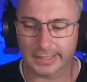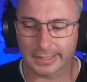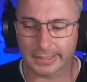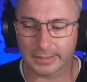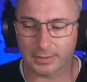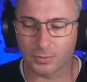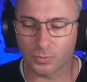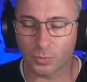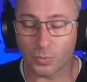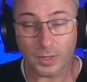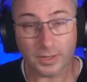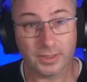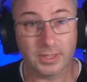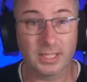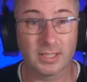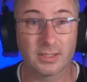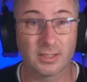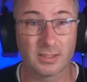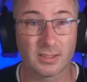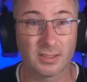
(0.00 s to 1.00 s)
One thing
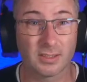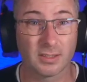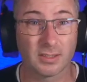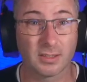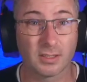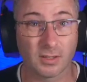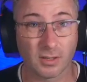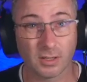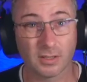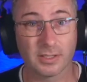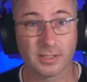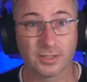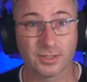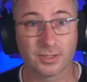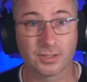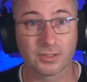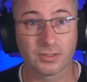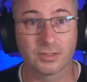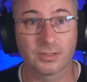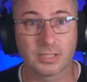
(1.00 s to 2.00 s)
that the college
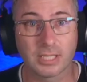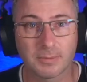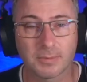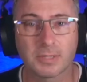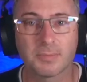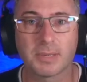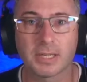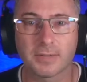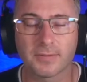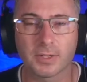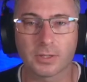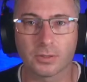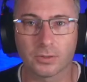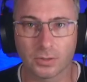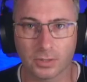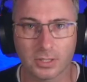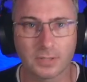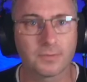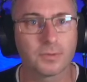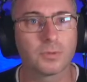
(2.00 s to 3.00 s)
seems to be giving
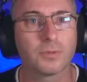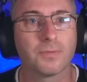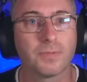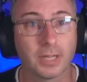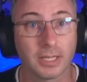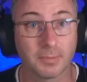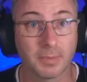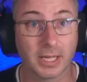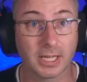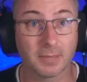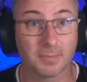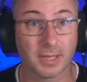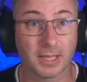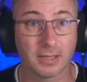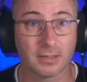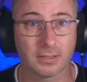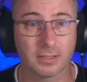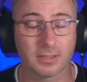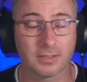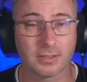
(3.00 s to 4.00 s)
lots of good feedback about
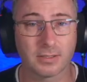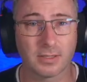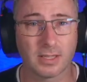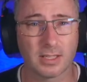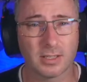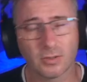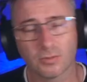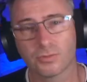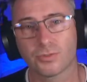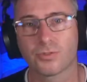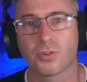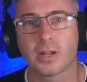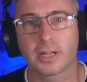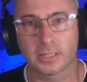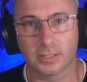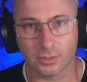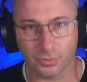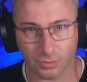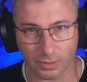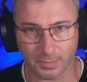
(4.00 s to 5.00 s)
is they're not trying to
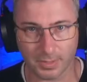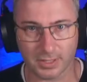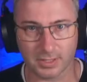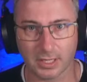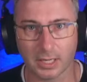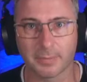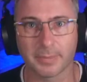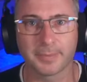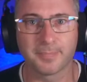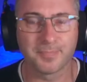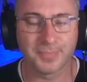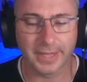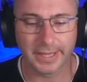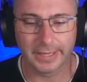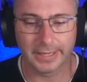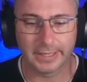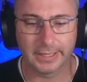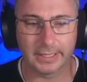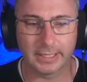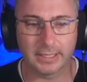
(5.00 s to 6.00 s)
trip us up.
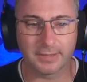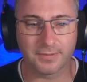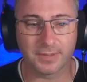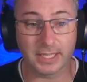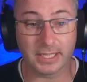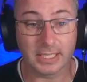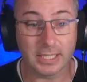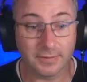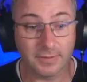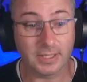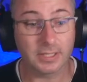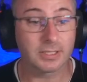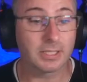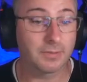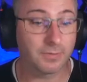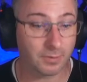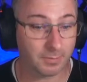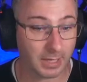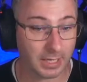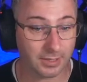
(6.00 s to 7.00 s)
If they're giving us
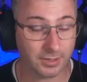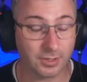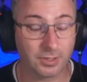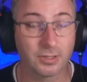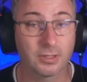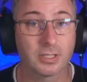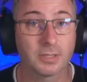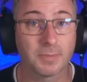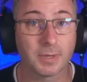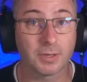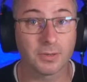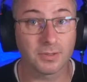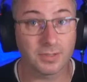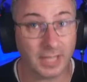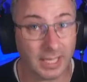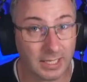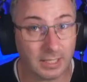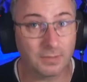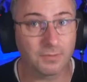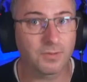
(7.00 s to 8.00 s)
information, it's because that
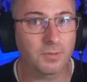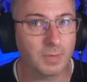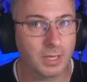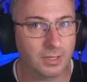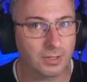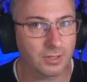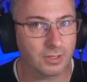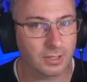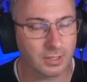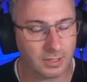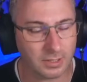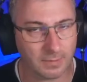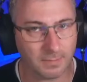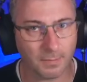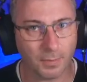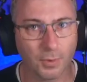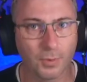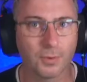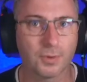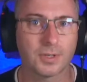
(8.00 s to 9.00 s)
information is
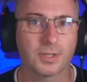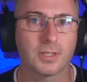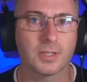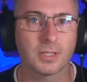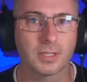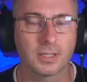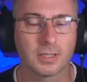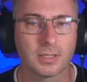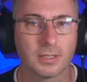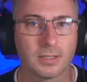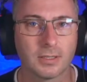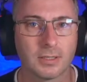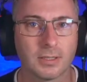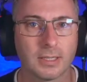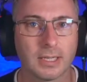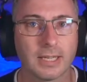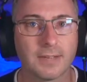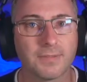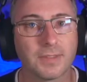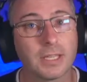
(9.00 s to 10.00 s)
important.
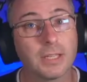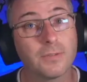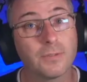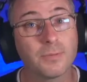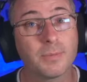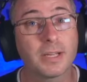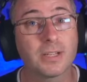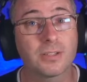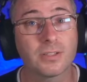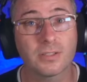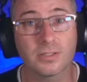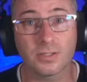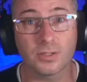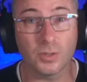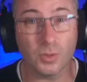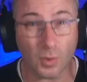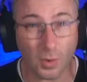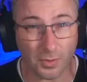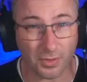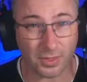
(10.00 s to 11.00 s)
If the information's
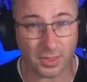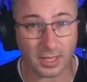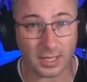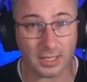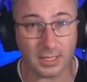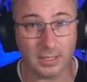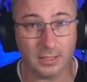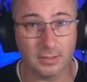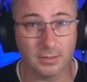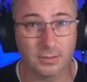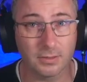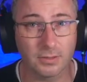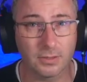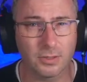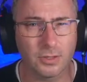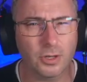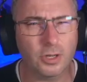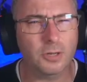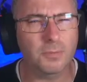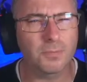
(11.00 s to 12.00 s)
not there,
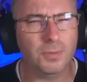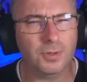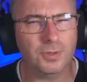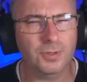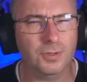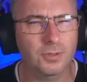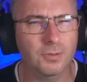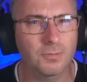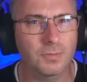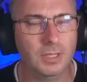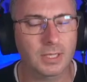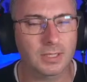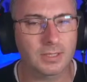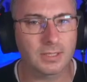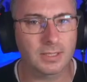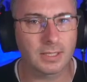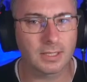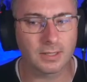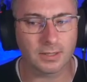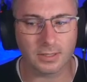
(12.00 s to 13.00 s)
you can presume that it's
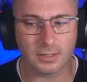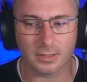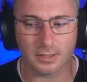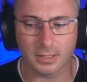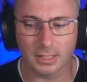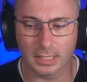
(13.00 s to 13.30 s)
either